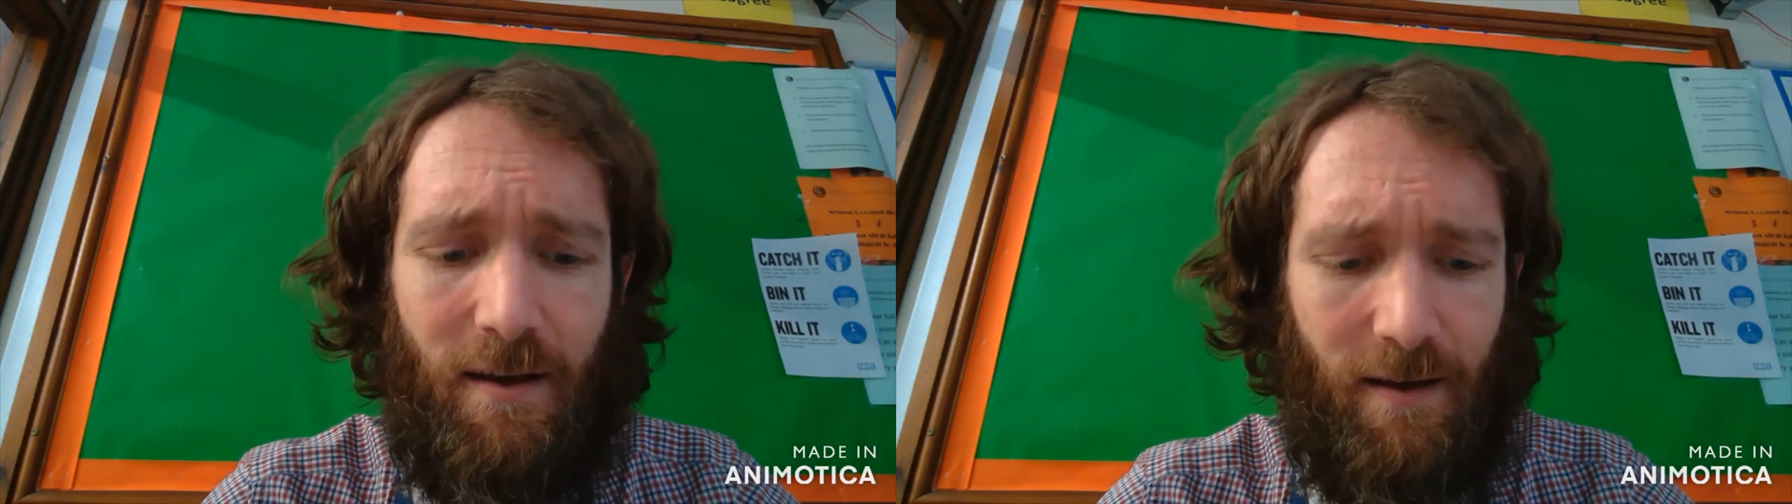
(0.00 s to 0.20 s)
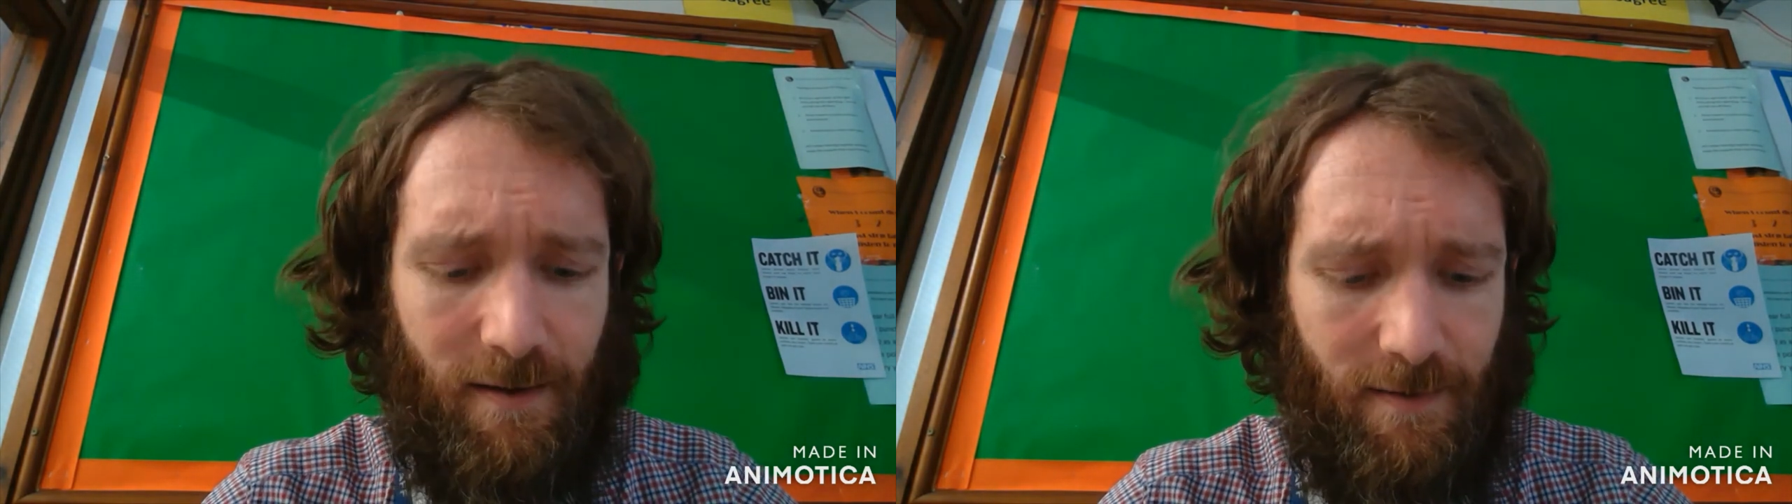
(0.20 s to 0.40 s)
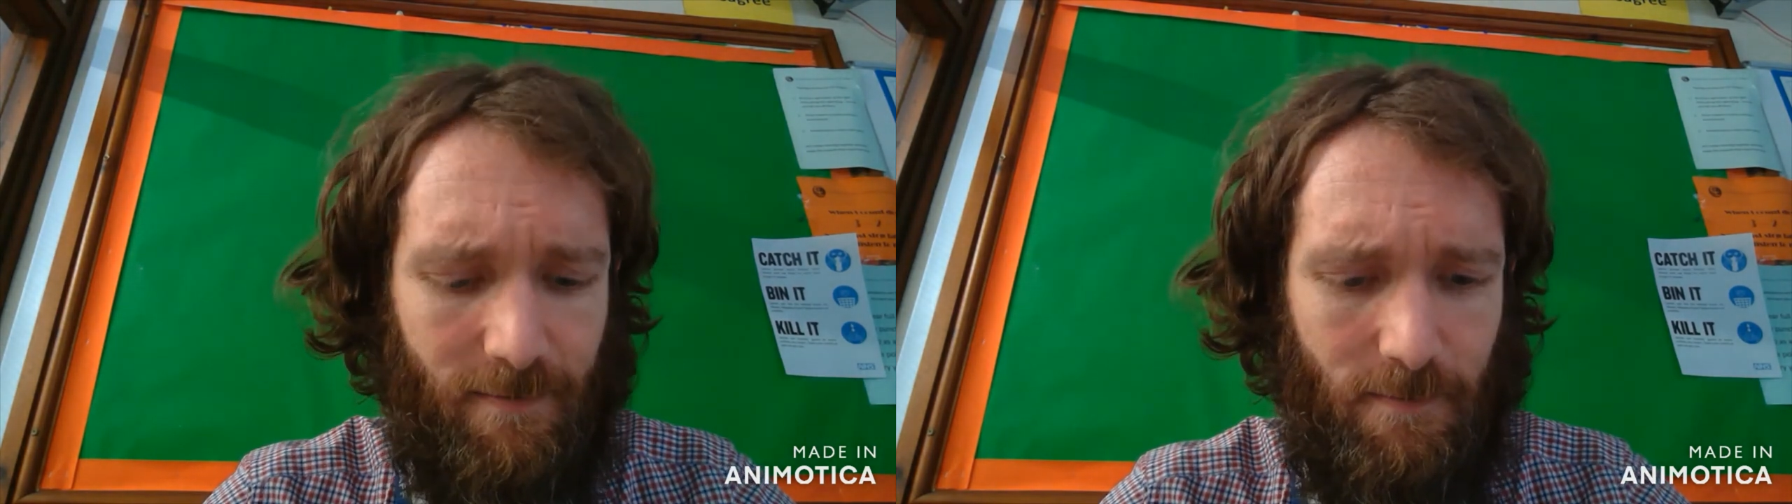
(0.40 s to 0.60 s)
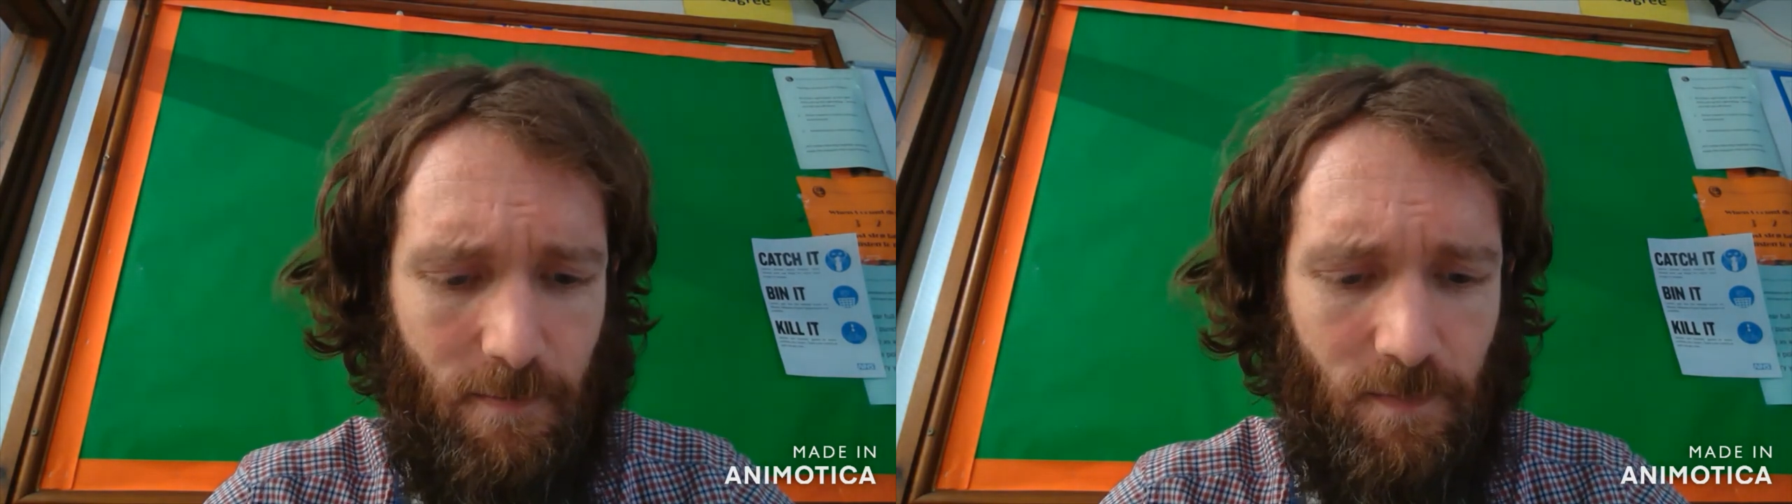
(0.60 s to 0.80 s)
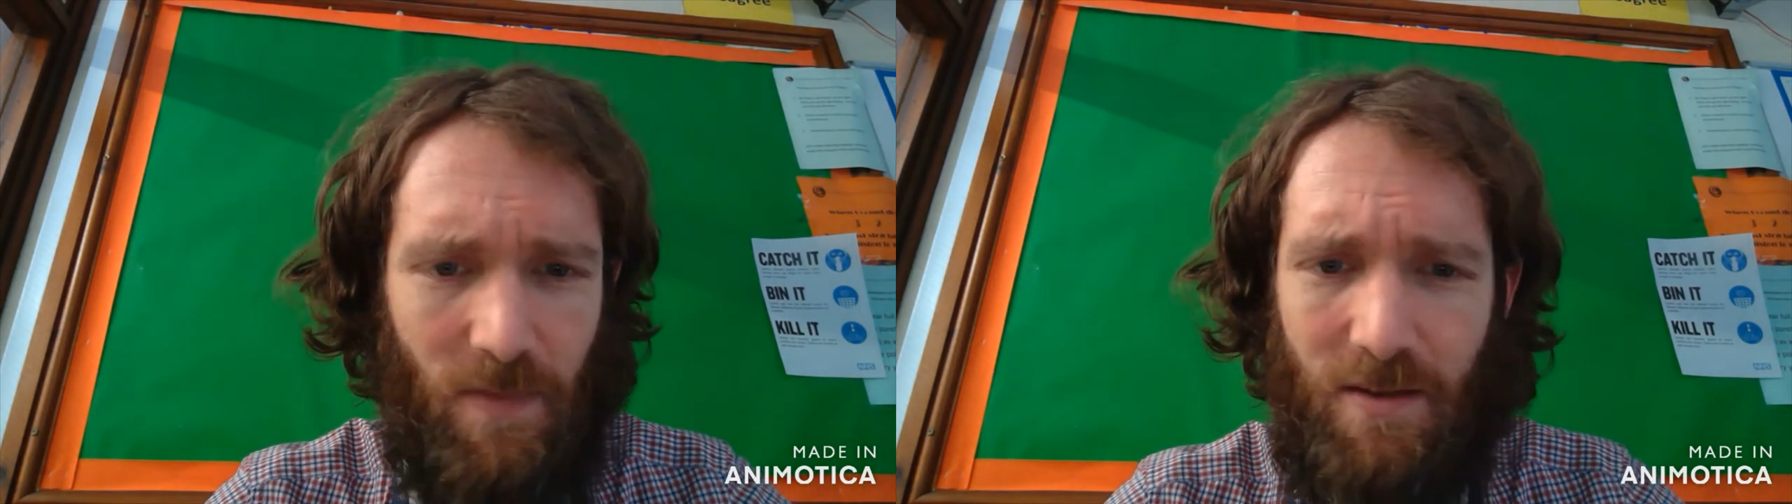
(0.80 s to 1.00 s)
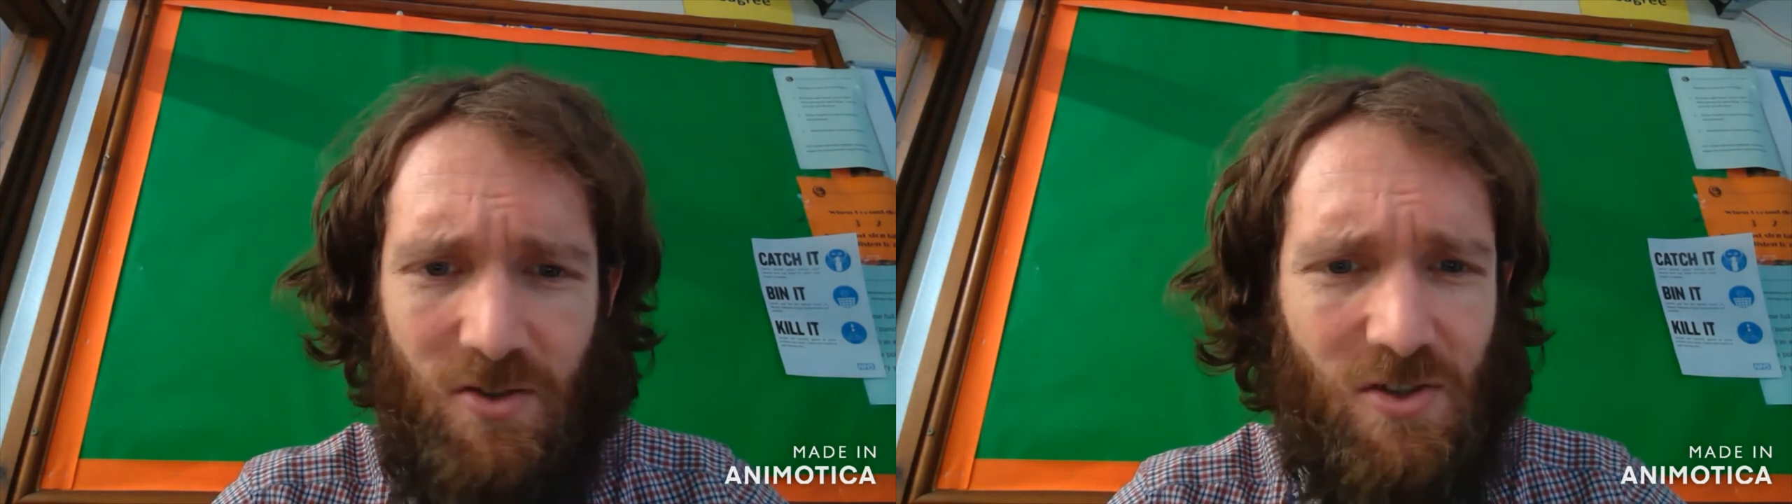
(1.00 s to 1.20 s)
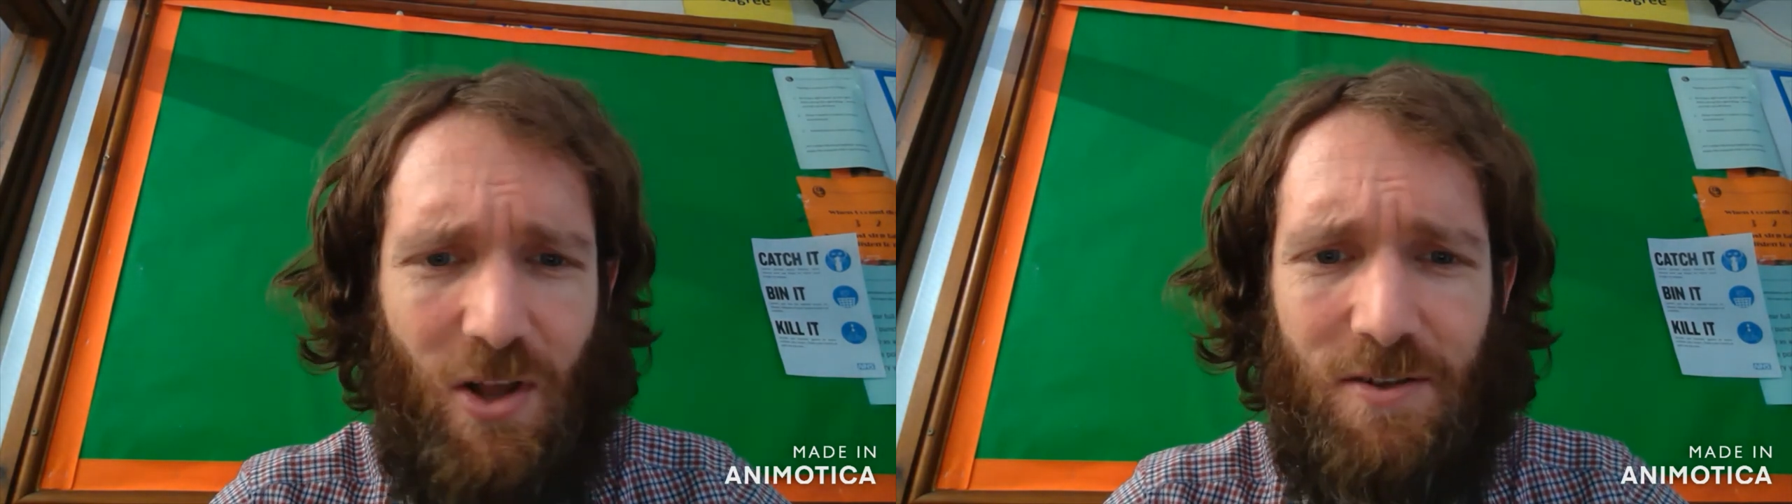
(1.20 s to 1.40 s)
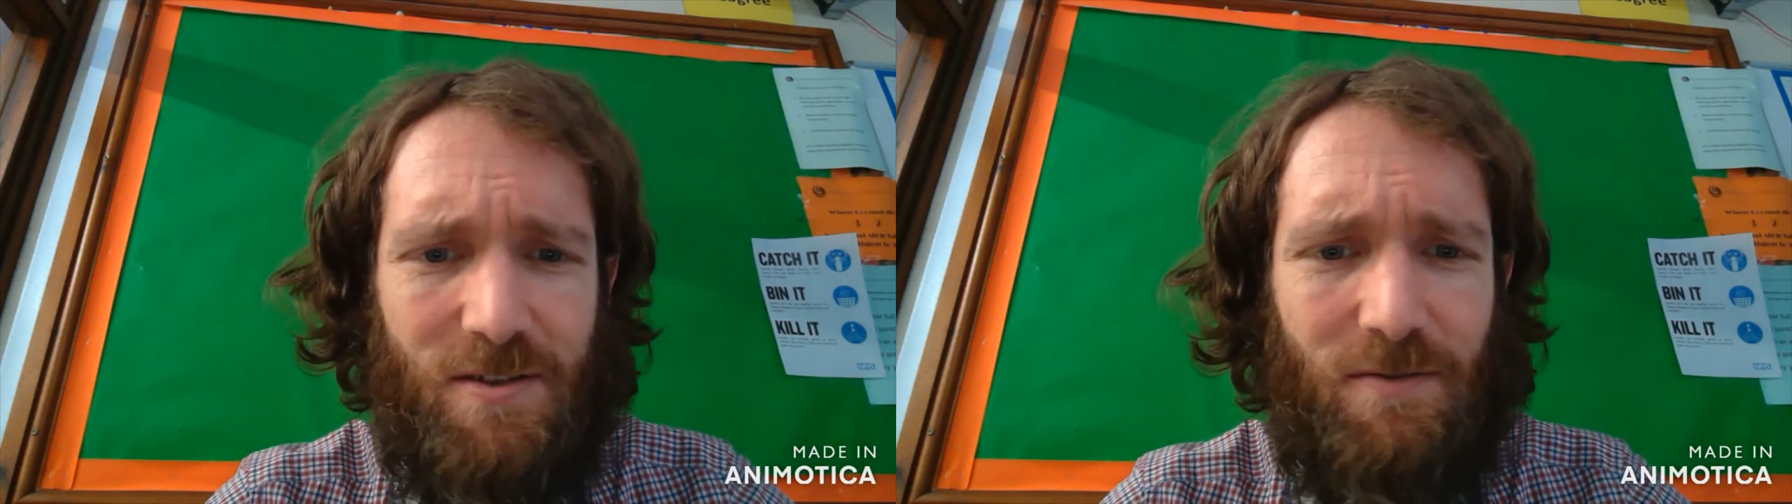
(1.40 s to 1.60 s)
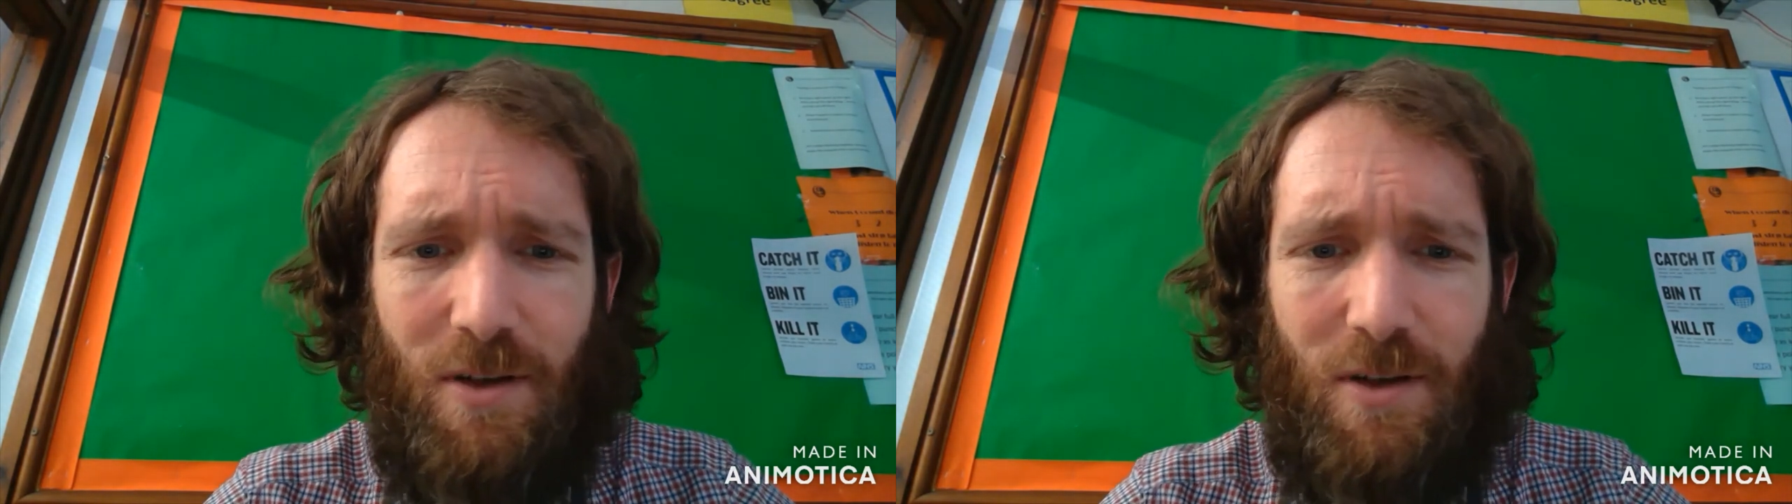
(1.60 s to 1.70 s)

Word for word: Um, just lots of